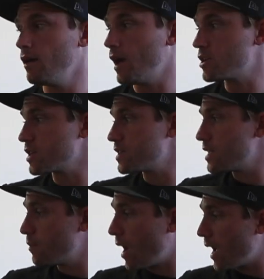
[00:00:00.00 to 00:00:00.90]
As you can
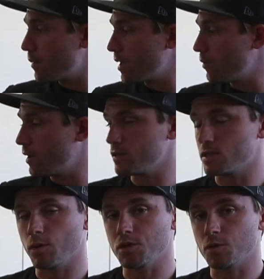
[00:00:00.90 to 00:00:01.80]
see behind me, we have the
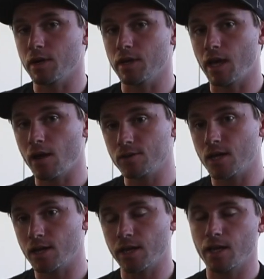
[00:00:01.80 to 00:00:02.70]
2020
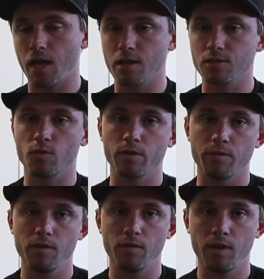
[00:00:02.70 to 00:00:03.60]
Kawasaki
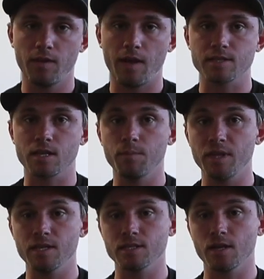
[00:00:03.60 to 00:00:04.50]
KX450. That's going to
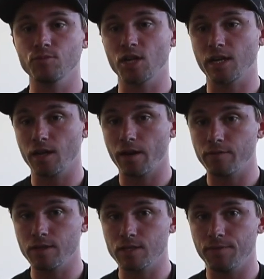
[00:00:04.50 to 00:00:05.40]
be the subject
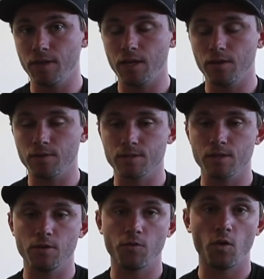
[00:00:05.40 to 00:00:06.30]
of this video.
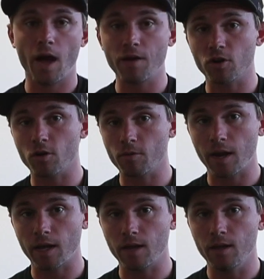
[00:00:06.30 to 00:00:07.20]
So if you haven't
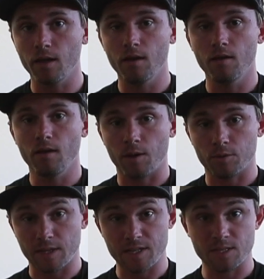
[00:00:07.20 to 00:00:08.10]
already, I
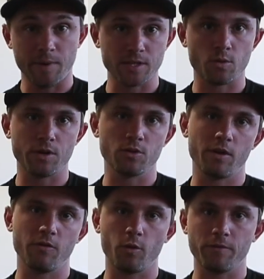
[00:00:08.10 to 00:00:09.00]
released my
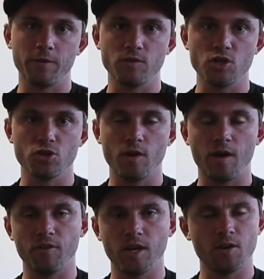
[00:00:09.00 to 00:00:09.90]
2020 450
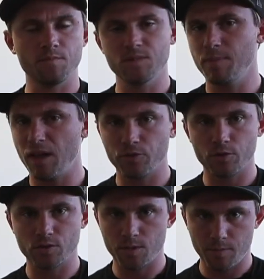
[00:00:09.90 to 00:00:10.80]
Shootout video. It's about
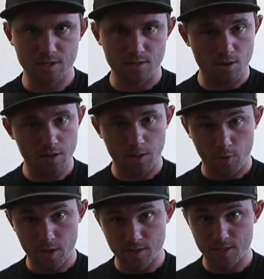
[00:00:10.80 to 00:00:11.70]
13 minutes long. It
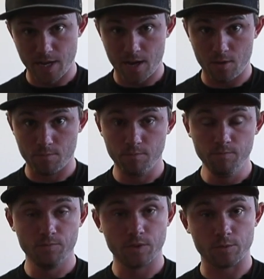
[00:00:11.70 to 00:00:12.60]
breaks down
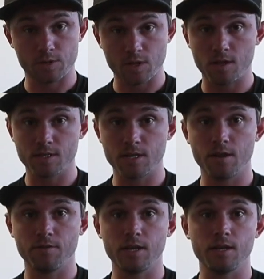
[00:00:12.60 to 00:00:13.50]
the results
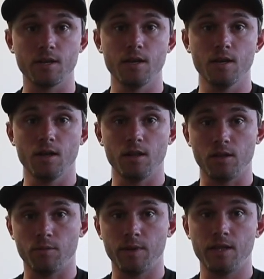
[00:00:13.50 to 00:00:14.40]
of it, a
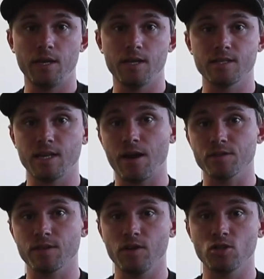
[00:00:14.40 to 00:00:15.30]
little bit of the ins and
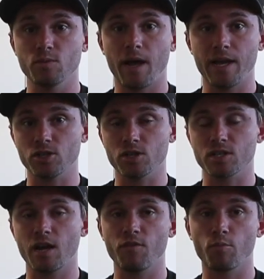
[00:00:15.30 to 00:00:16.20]
outs of each bike,
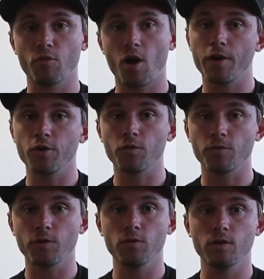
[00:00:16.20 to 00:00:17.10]
just kind of a broad
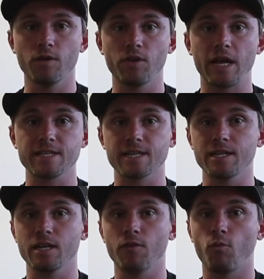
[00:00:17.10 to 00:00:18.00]
overview to give you guys an
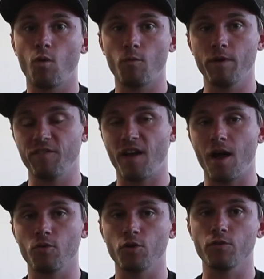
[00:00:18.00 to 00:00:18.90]
idea of what we
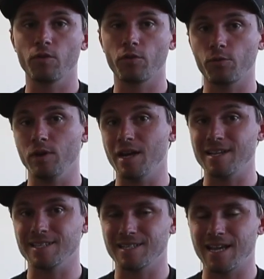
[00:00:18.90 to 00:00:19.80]
found over the 3
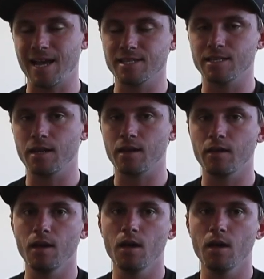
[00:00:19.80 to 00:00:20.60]
days of testing.